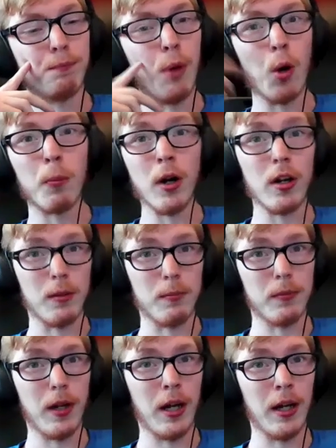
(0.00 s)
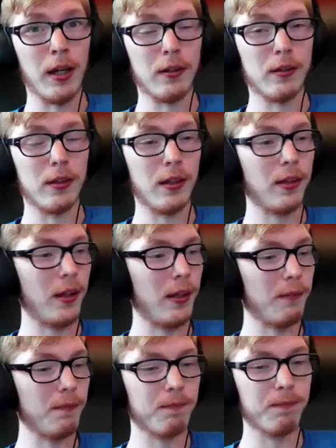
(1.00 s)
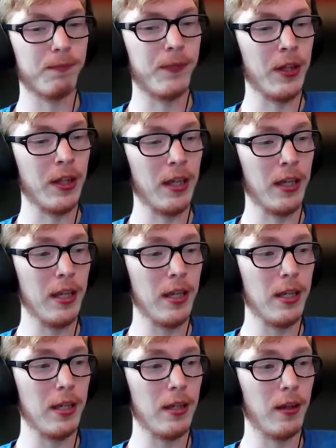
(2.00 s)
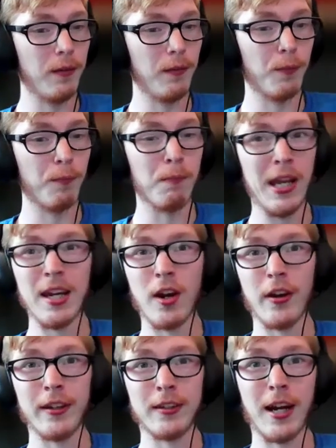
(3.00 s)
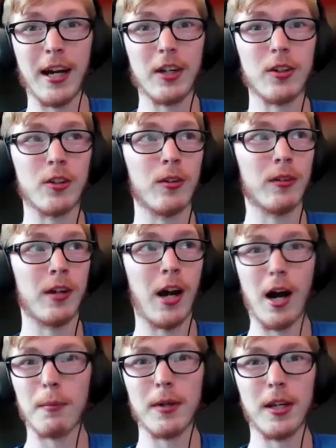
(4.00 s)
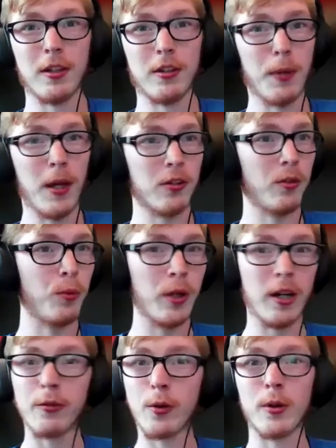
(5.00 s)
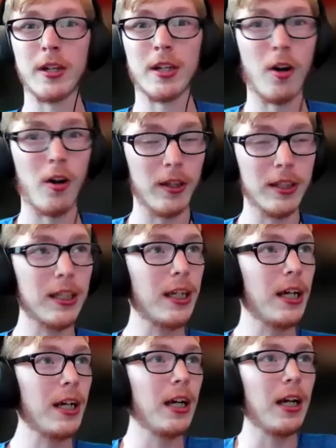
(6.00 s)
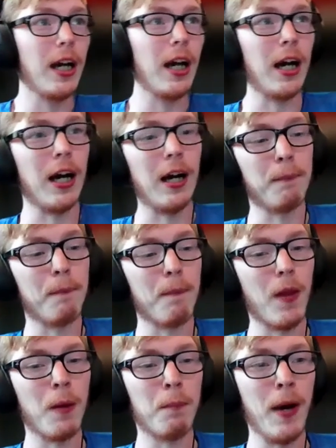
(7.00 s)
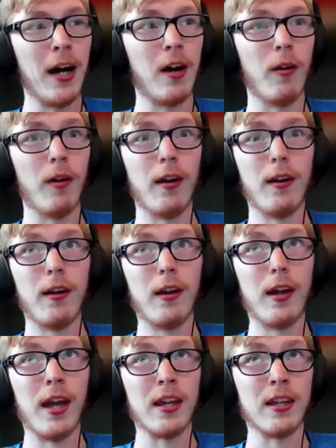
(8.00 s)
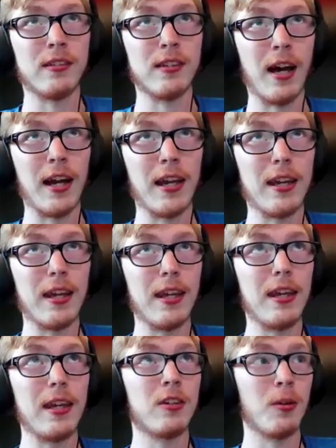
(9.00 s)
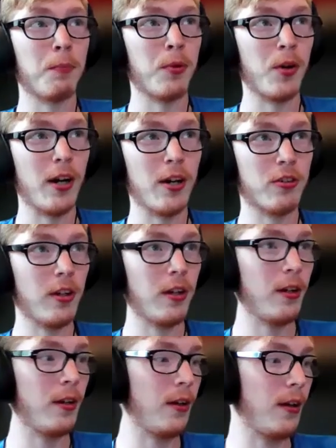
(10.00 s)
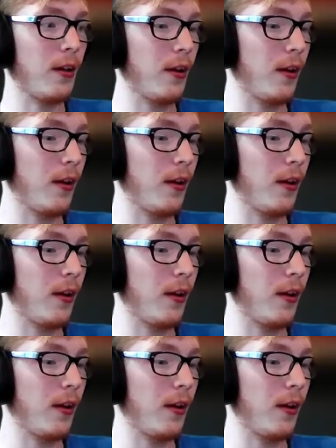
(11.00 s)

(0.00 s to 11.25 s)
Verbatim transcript: Bo Burnham. I had, he made an entire comedy special, whatever you want to call it, um, about anxiety, depression,